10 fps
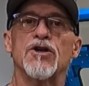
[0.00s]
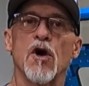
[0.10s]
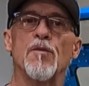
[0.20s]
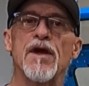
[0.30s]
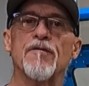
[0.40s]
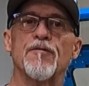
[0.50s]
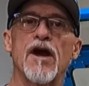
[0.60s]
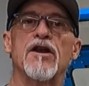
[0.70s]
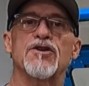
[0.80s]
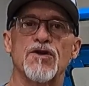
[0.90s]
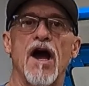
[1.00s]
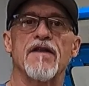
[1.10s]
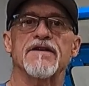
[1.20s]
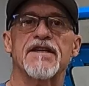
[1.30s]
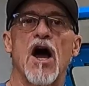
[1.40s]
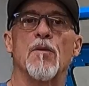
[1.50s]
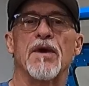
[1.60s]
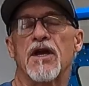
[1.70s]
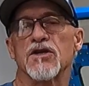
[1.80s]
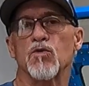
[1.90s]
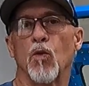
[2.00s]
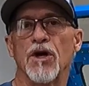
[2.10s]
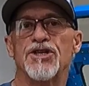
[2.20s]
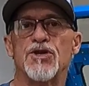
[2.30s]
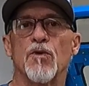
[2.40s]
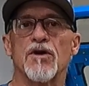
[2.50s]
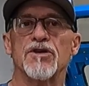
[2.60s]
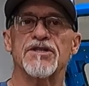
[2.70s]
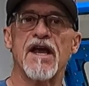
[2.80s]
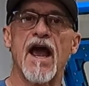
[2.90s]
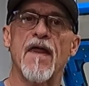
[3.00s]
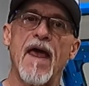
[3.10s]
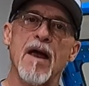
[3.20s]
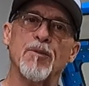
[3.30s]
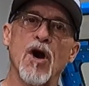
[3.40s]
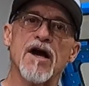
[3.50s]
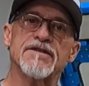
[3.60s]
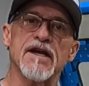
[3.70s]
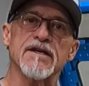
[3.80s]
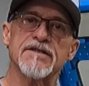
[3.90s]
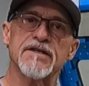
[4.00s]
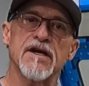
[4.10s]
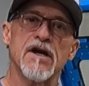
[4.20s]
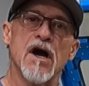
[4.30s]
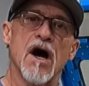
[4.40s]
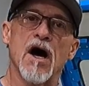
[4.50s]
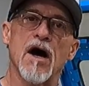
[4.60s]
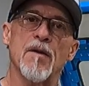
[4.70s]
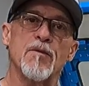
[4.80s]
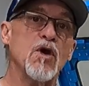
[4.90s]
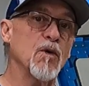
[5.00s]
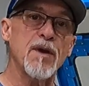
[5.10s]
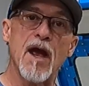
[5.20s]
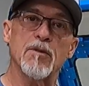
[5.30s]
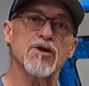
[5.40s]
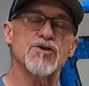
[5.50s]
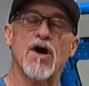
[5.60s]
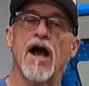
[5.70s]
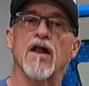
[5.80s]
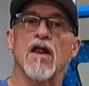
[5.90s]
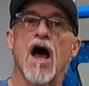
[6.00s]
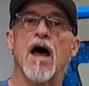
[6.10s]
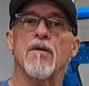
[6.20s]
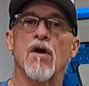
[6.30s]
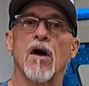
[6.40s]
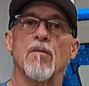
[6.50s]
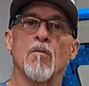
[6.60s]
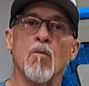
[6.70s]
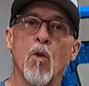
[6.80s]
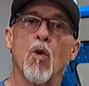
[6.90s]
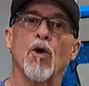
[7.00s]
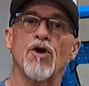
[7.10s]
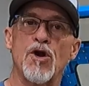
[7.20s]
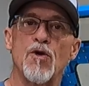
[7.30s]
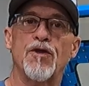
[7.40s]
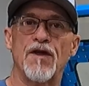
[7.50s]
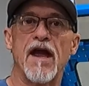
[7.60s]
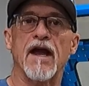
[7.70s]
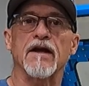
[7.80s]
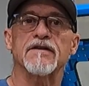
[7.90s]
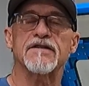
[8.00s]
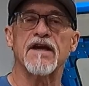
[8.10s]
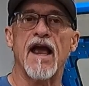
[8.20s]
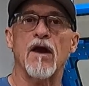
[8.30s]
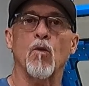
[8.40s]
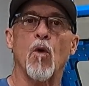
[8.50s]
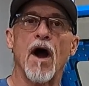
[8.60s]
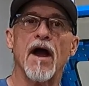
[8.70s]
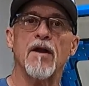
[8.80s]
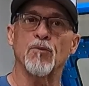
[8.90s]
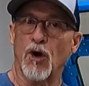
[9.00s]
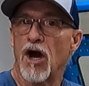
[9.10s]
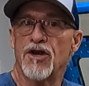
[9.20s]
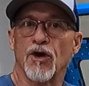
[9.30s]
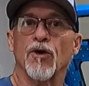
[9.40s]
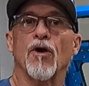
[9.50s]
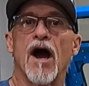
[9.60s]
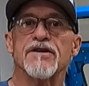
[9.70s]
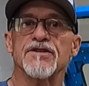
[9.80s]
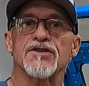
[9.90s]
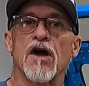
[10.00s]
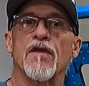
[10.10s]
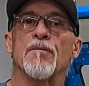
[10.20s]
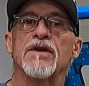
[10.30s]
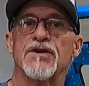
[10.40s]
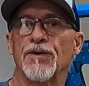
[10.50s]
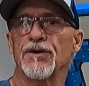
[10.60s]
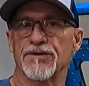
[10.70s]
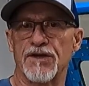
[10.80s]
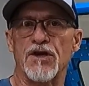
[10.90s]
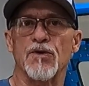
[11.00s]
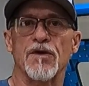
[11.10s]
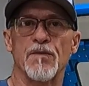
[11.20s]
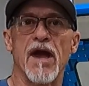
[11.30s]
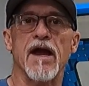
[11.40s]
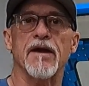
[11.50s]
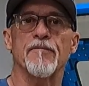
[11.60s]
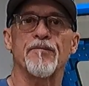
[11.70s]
Don't be afraid to try this out because once you understand that process, um, you'll be able to try a lot more new things and wide, broaden your horizons on the materials that you can make.